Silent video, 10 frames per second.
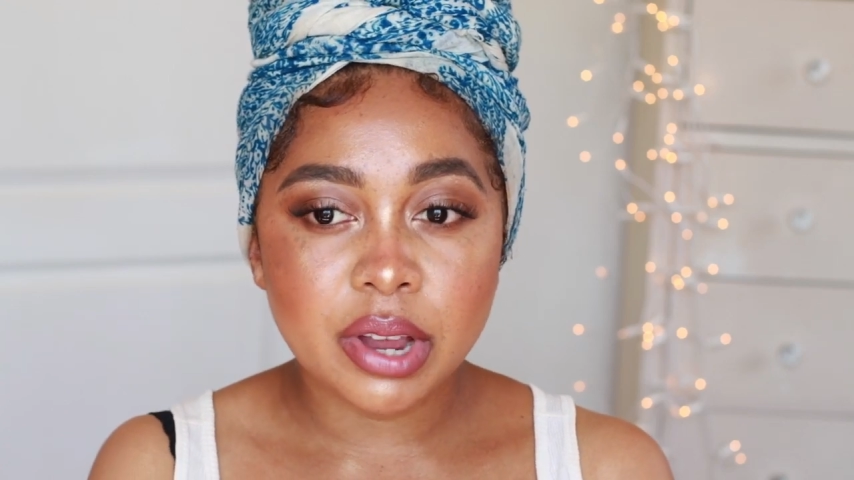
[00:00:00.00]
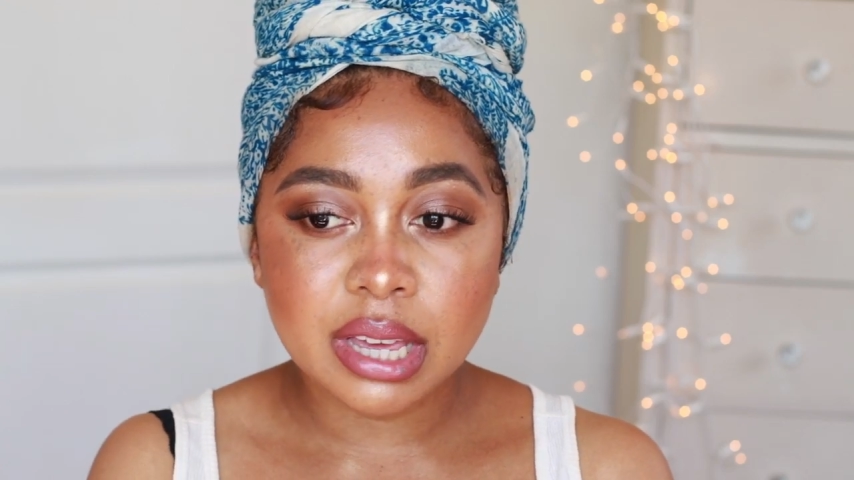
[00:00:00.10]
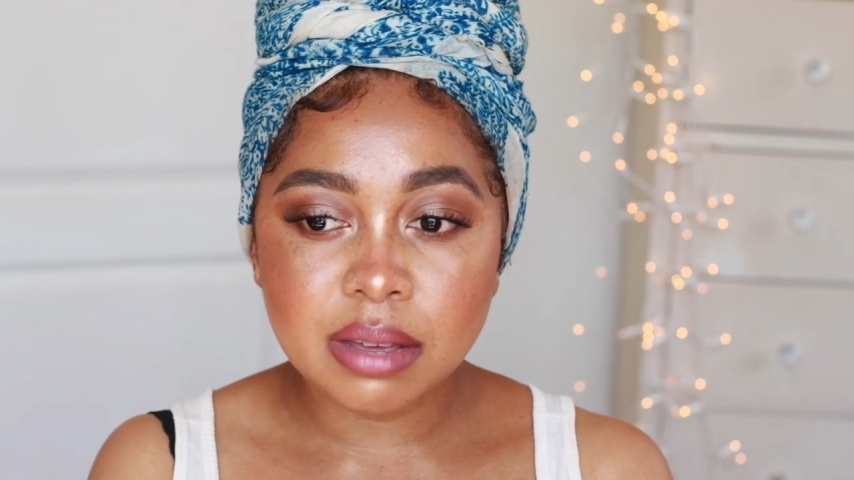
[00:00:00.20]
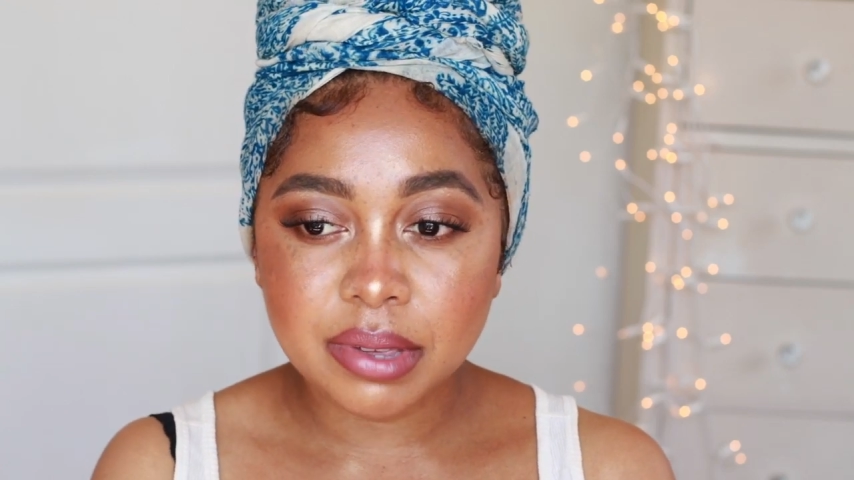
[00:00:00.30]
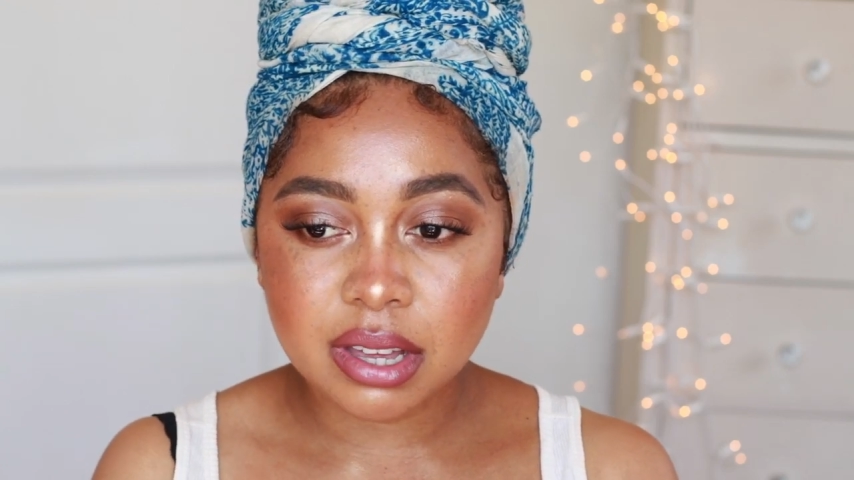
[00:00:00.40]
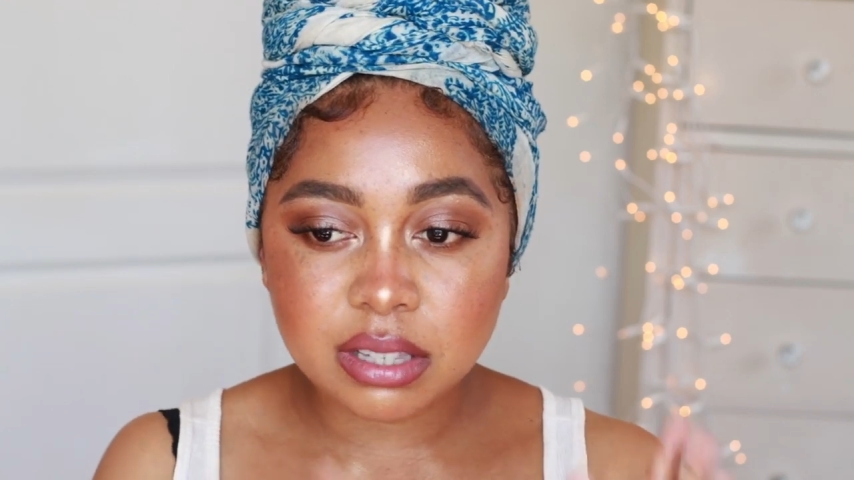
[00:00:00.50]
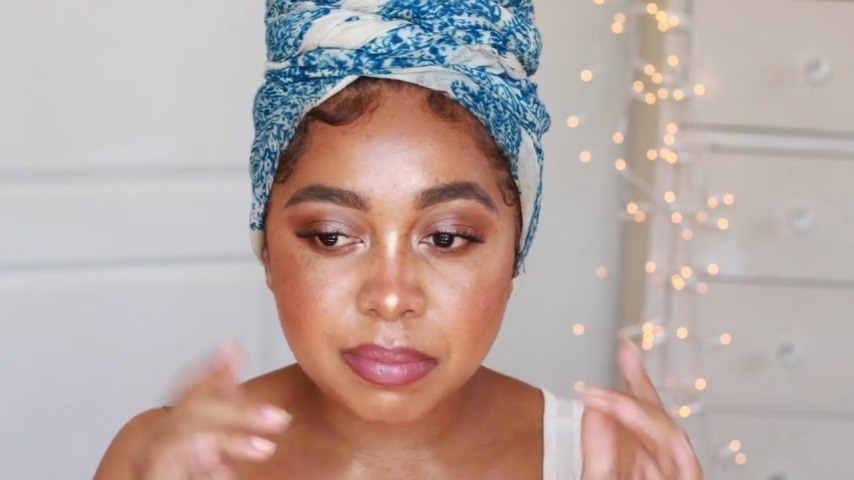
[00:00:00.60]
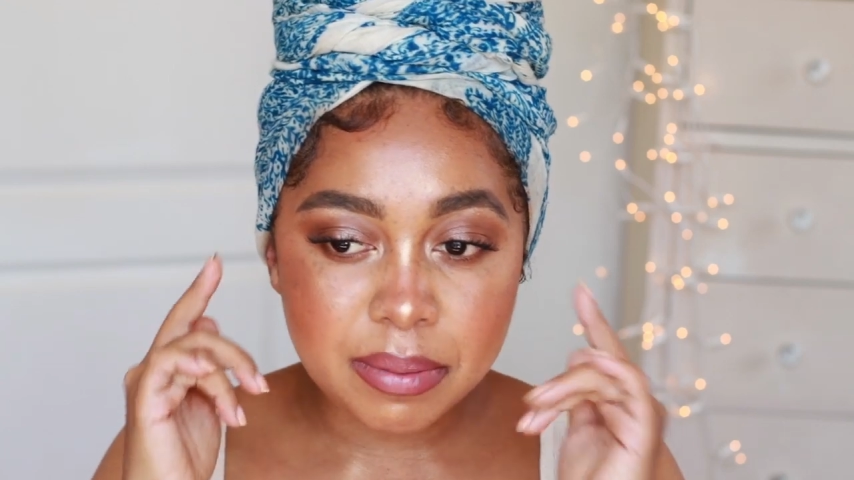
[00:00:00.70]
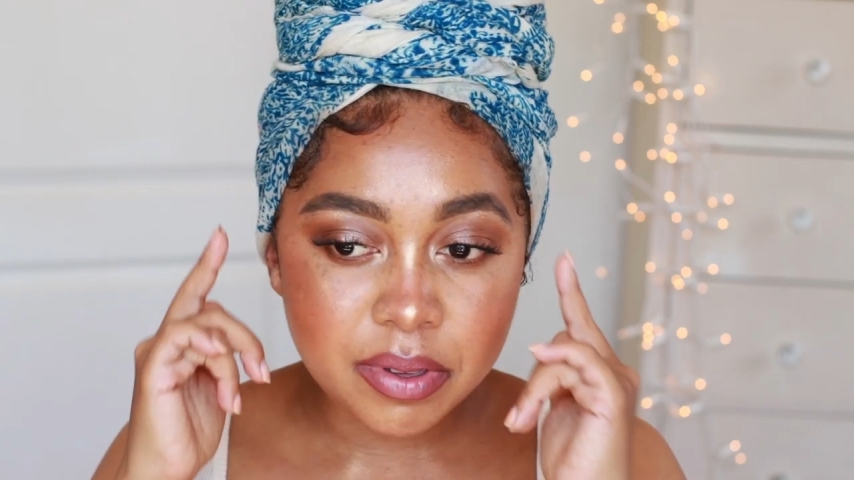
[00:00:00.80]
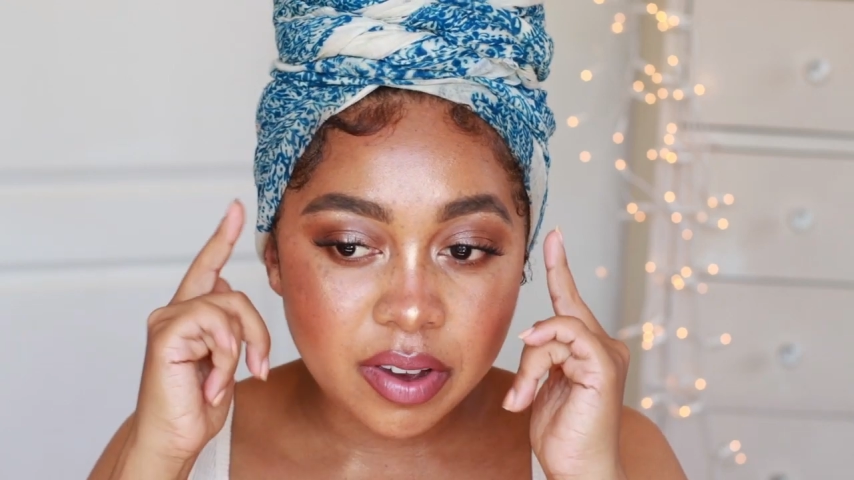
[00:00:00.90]
breaking
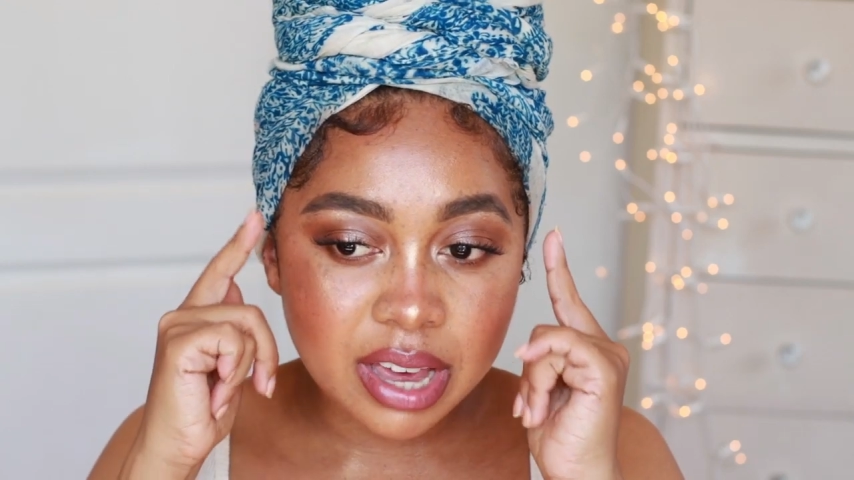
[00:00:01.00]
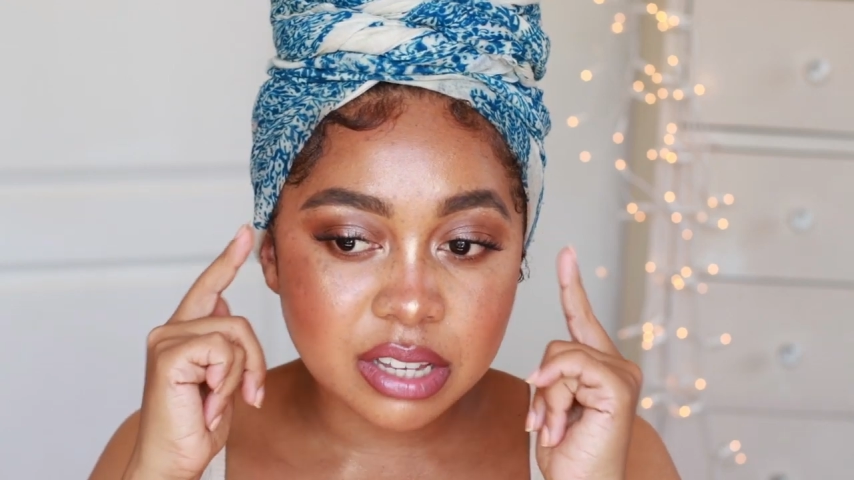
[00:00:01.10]
because maybe your